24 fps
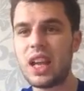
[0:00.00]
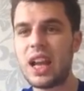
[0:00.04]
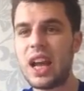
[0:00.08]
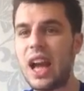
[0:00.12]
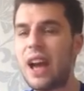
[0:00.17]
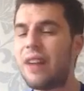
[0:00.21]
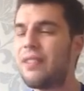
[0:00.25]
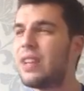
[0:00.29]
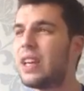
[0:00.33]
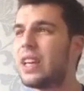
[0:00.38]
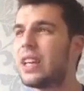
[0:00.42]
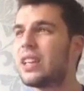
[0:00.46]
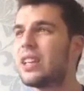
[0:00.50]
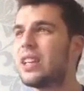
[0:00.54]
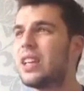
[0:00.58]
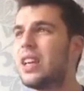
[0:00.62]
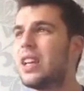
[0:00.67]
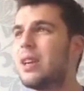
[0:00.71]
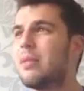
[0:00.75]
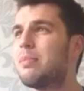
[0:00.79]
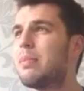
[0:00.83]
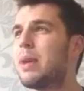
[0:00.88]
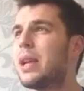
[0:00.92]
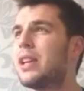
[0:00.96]
having
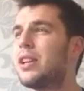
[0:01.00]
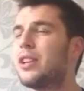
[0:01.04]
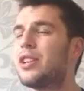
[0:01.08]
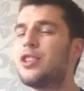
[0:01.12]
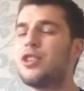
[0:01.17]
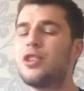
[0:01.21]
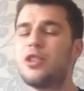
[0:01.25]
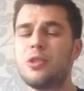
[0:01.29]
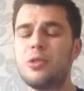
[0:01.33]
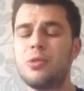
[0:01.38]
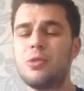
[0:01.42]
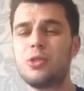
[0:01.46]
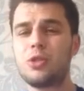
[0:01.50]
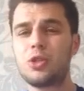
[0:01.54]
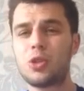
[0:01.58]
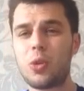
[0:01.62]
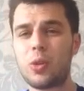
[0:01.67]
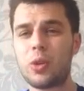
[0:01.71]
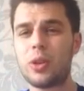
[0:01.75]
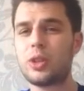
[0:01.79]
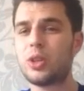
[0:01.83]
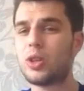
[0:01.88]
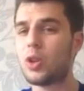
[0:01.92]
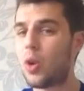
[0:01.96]
made a huge
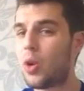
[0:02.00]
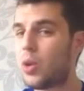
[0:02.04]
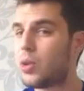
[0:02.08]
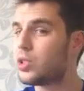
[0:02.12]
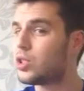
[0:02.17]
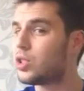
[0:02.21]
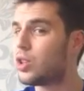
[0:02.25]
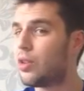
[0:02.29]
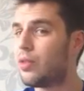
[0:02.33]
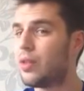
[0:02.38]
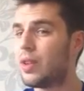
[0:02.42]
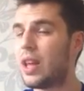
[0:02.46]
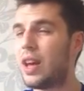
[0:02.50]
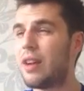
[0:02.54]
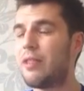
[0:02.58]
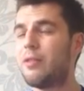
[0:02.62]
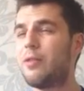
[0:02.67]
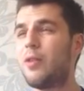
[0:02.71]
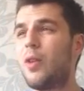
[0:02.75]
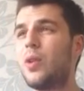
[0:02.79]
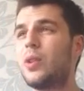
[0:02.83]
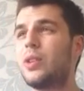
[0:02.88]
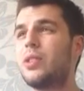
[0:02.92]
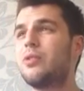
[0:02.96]
song and dance over that
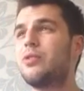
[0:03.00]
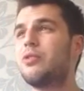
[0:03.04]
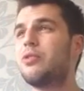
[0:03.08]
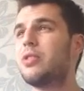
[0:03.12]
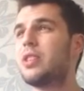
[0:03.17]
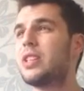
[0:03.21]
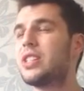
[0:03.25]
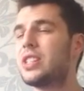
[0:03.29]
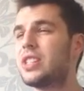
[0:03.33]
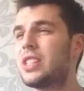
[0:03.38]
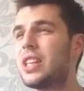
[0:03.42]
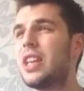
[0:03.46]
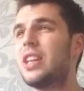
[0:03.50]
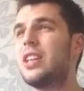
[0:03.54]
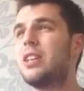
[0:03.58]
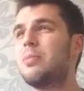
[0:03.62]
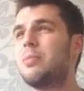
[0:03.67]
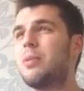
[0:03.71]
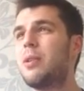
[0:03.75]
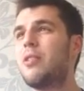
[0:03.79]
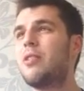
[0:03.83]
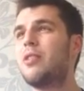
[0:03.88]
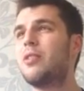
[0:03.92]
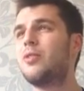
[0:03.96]
fight for an
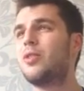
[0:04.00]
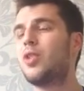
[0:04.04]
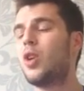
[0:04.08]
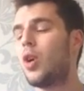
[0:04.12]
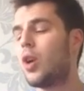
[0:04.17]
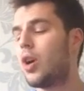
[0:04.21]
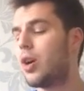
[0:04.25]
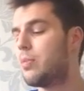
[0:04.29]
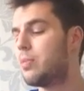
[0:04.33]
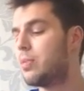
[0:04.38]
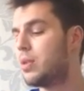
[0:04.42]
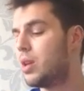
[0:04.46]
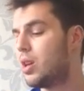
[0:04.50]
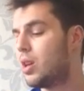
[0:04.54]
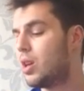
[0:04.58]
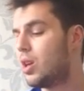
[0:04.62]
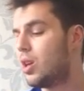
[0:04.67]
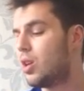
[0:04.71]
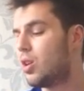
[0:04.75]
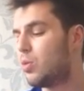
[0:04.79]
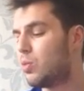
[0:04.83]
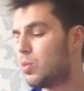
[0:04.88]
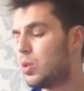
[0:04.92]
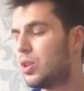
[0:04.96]
extended period of time,
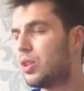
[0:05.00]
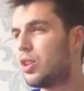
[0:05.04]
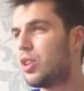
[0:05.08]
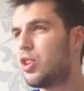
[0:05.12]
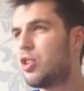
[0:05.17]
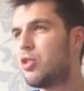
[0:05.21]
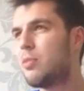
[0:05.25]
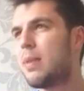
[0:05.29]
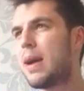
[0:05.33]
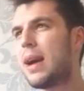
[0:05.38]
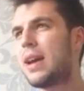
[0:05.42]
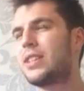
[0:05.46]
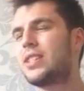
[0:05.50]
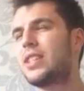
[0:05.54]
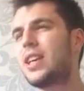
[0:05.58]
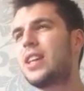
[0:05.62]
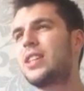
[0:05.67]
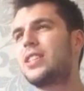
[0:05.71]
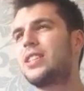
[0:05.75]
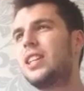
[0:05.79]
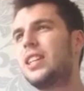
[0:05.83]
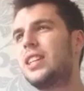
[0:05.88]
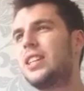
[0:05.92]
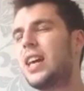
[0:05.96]
will the Eubanks
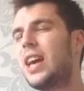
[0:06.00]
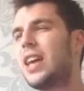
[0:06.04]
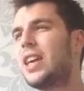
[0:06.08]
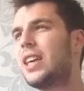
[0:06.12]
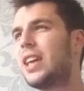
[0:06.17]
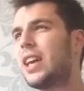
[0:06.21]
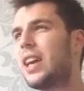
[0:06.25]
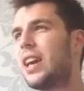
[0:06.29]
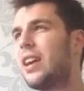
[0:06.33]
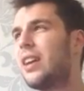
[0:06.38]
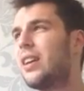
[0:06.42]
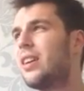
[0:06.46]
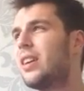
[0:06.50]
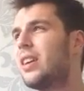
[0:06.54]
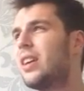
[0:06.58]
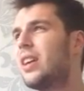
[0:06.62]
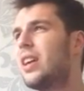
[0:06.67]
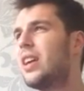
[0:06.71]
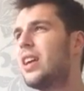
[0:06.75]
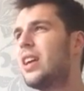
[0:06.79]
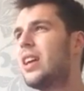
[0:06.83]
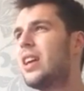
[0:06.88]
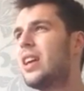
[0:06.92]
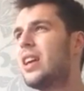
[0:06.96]
actually take it?
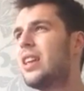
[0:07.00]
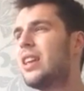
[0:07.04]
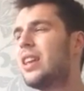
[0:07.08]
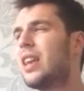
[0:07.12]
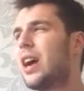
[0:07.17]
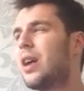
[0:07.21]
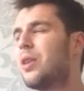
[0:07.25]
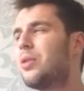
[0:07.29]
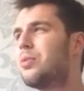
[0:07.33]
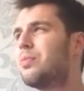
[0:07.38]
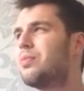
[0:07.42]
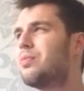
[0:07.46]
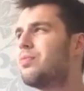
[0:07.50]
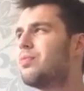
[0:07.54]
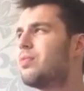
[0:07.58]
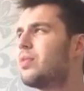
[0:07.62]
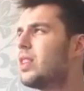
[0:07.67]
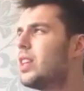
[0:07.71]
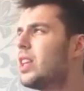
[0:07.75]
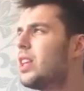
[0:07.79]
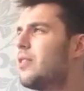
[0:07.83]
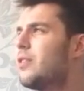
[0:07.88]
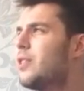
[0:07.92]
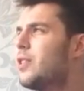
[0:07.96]
Now,
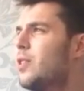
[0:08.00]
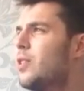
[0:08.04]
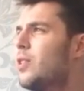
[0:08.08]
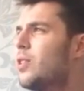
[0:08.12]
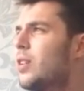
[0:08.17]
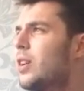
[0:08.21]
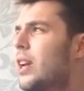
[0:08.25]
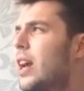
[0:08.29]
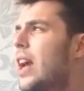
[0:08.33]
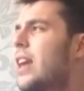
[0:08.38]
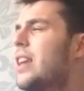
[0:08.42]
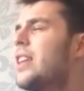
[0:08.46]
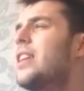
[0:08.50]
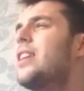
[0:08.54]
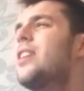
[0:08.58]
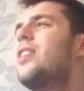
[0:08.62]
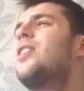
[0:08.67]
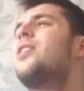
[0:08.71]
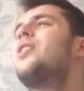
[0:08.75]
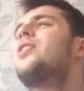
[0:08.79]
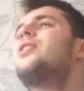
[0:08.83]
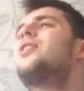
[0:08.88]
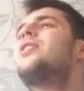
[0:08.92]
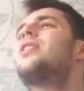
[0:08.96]
if you look at Eddie
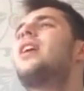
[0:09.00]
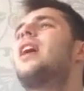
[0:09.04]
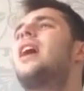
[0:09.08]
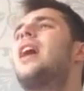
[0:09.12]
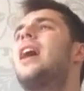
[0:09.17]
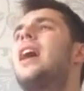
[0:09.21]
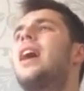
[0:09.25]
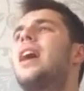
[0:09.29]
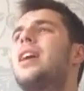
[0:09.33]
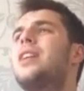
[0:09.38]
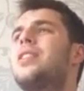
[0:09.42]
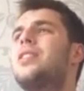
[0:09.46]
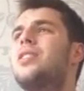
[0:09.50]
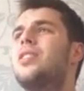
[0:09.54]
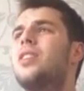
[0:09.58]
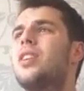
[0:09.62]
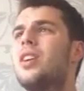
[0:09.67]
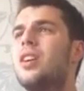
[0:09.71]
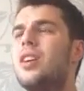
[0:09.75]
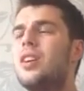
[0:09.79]
Hearn and